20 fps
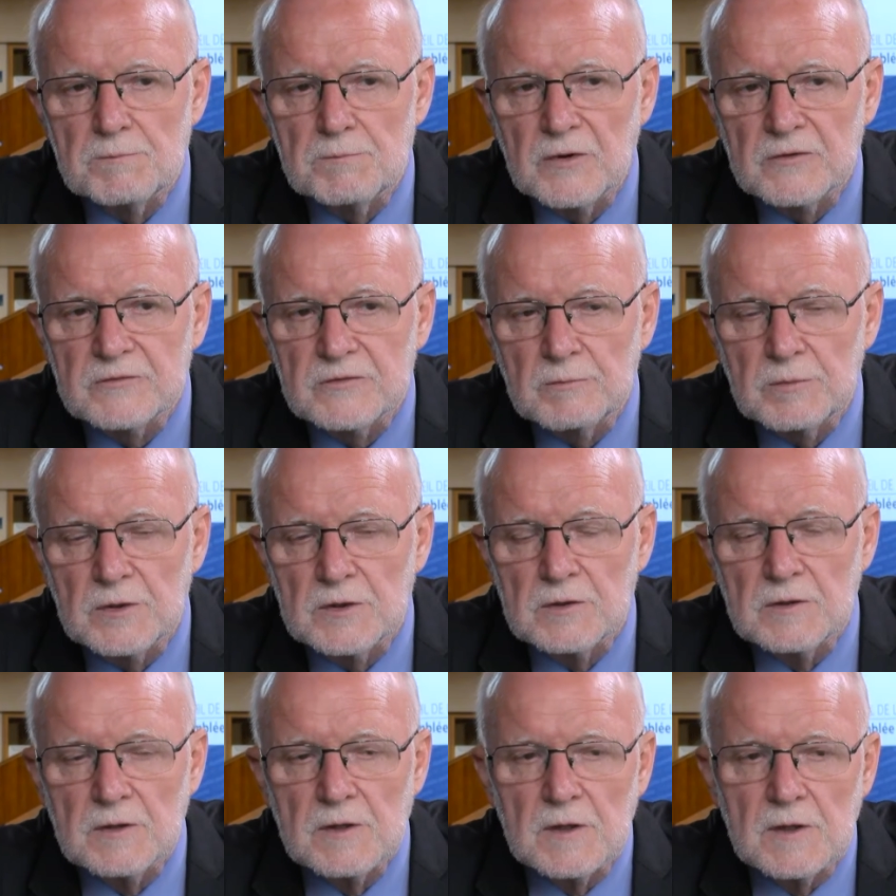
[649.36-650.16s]

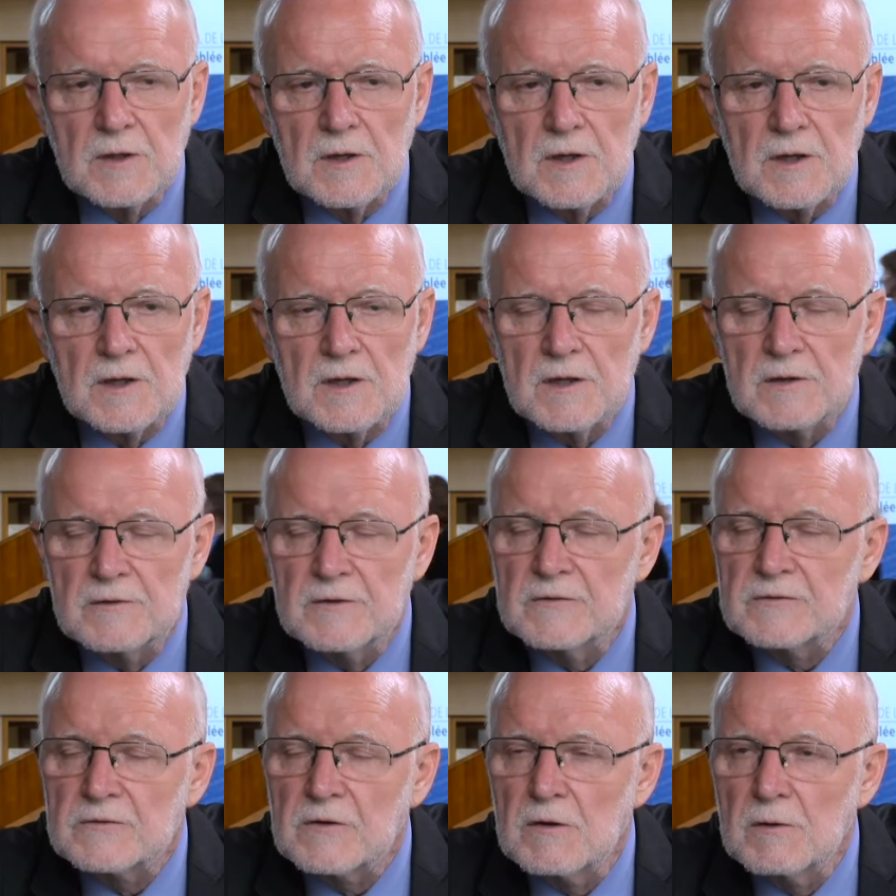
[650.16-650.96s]
possible
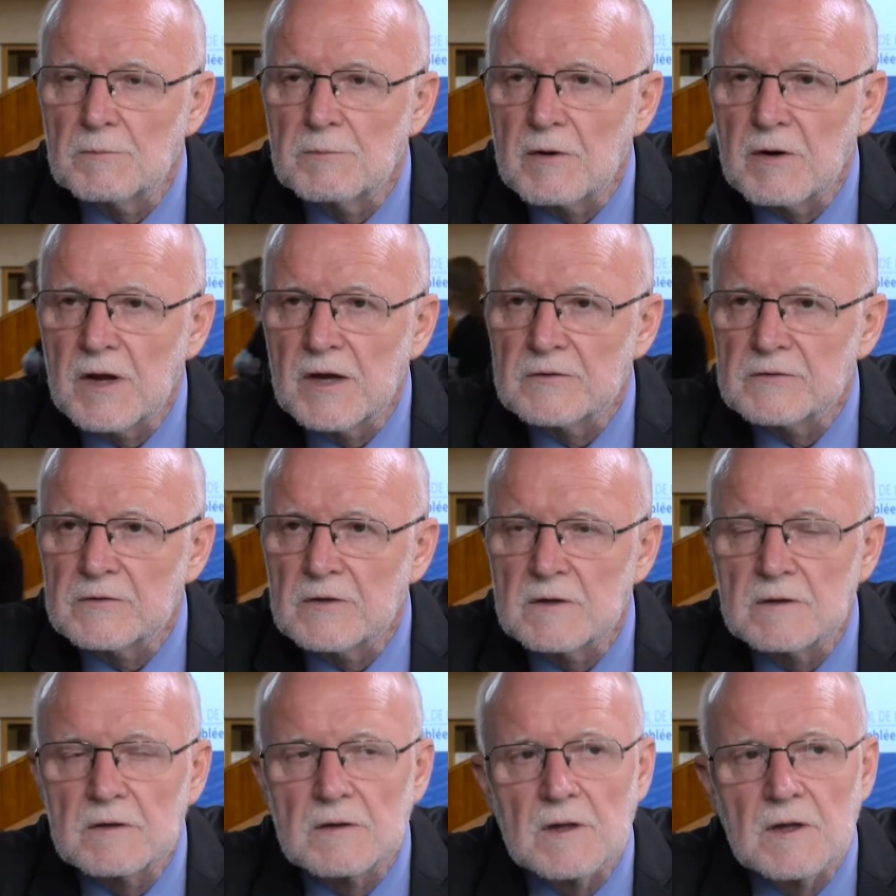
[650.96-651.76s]
this
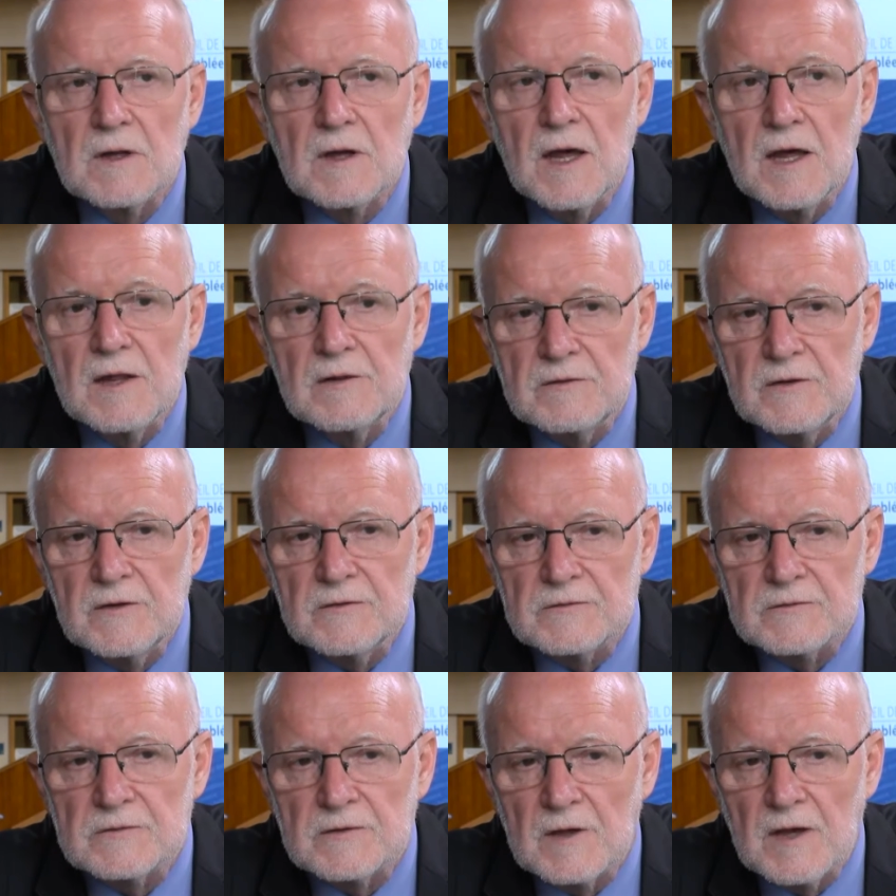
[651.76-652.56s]
cooperation and
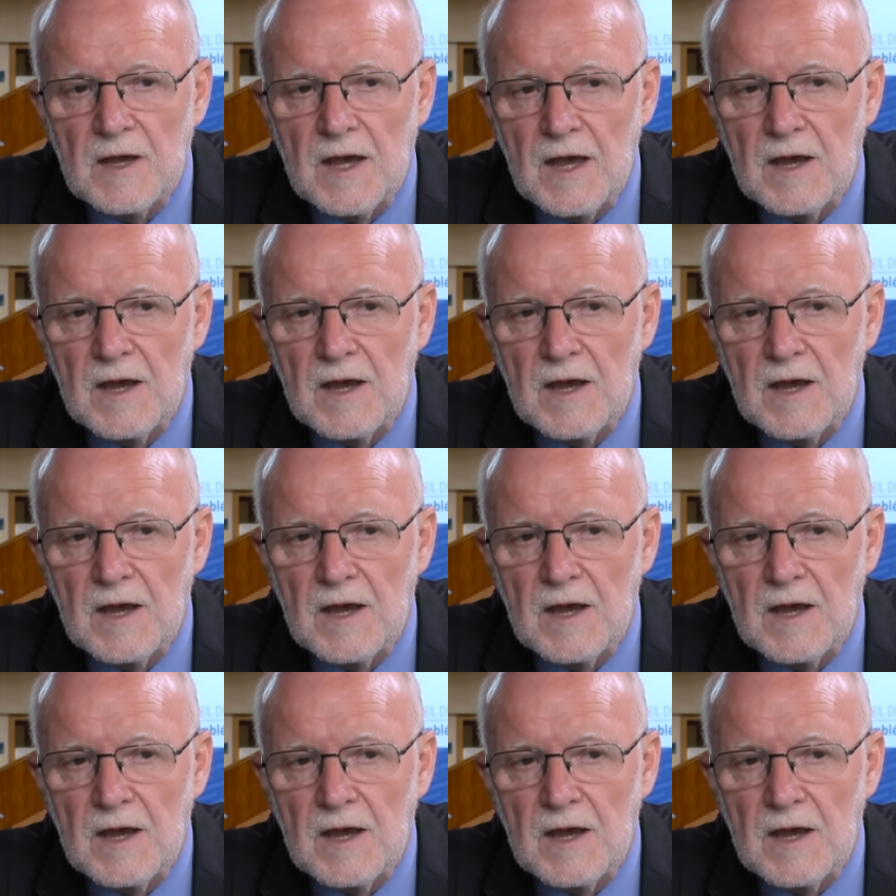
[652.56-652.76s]
this